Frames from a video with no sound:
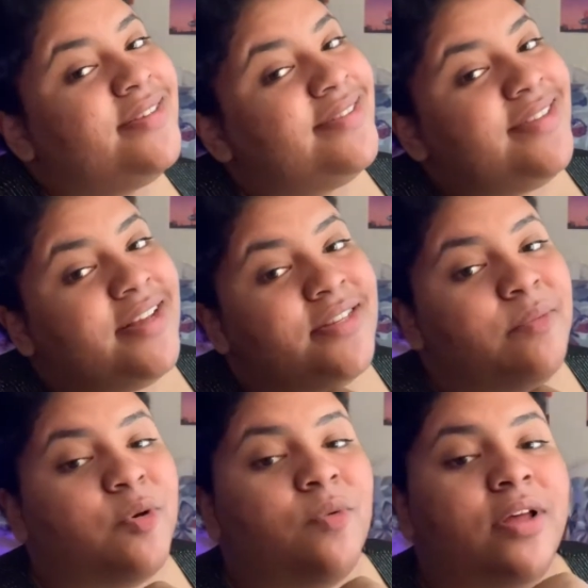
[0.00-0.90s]
that's
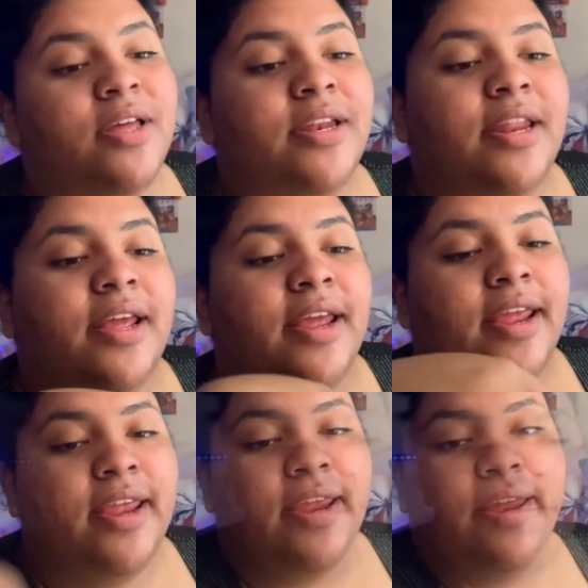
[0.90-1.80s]
number one
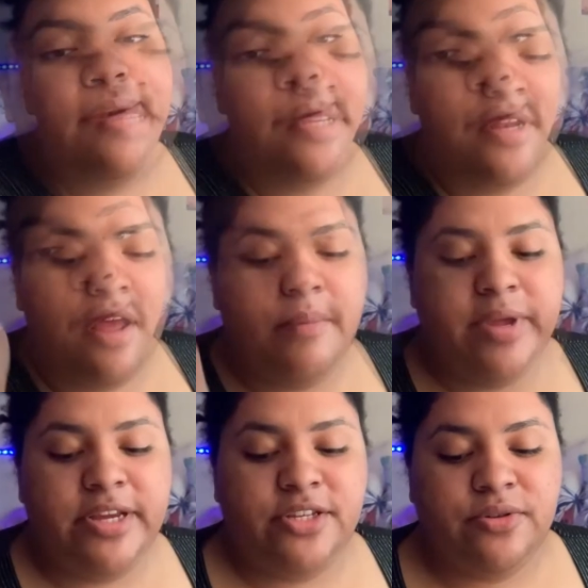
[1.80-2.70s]
and oh to not
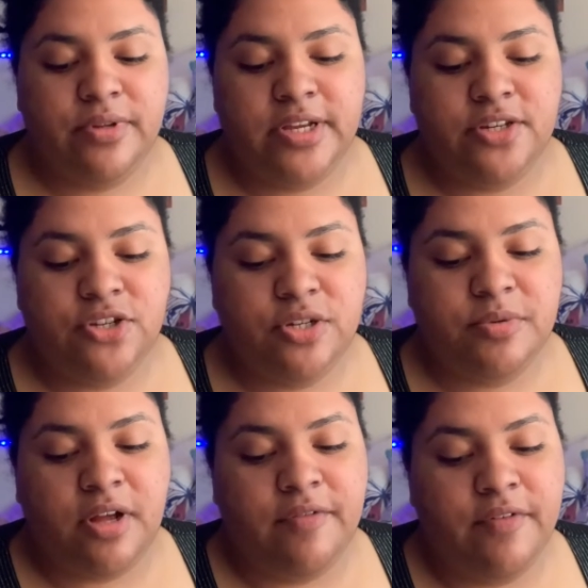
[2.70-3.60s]
base your relationships
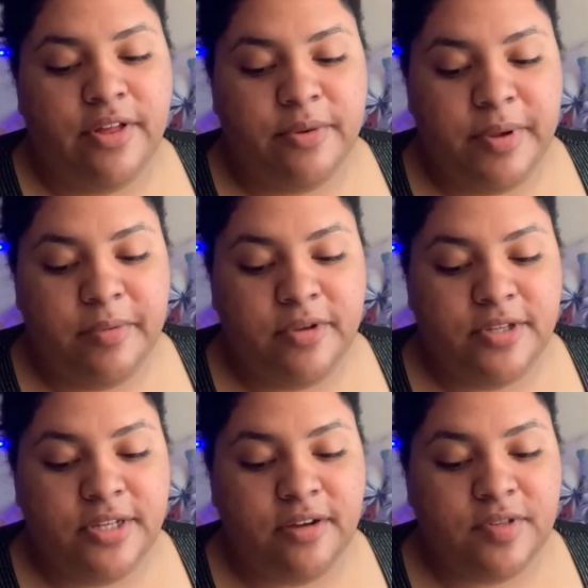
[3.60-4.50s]
off of other people you
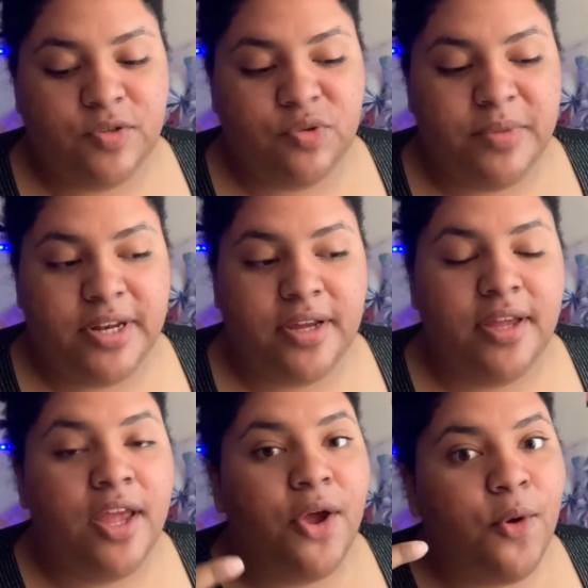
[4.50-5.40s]
see on social media
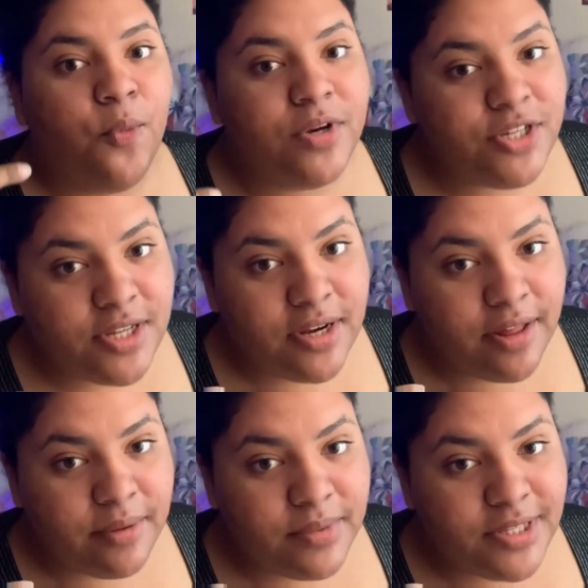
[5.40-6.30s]
which is
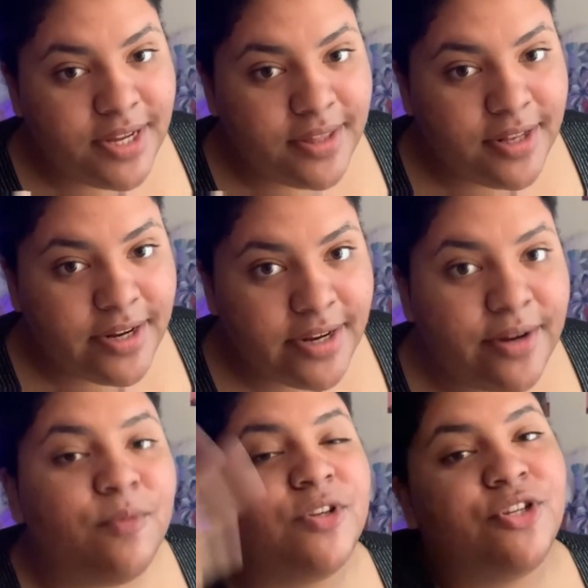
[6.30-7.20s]
another mistake that i
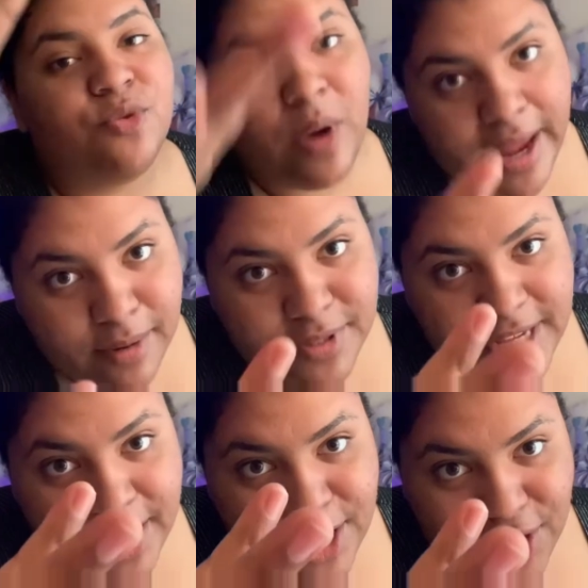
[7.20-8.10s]
did which is why i'm
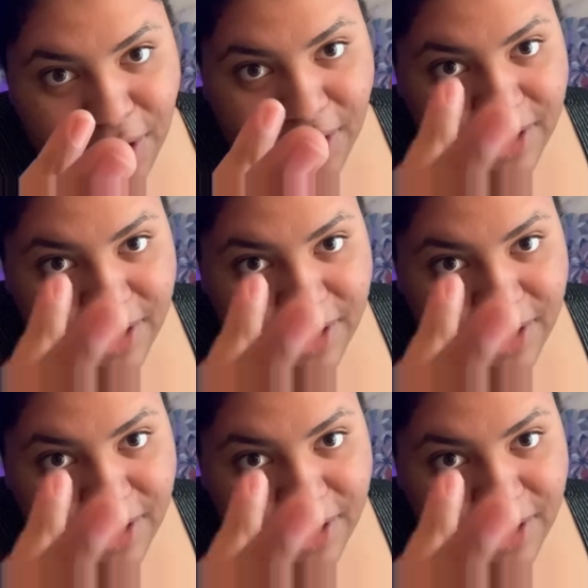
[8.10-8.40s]
telling y'all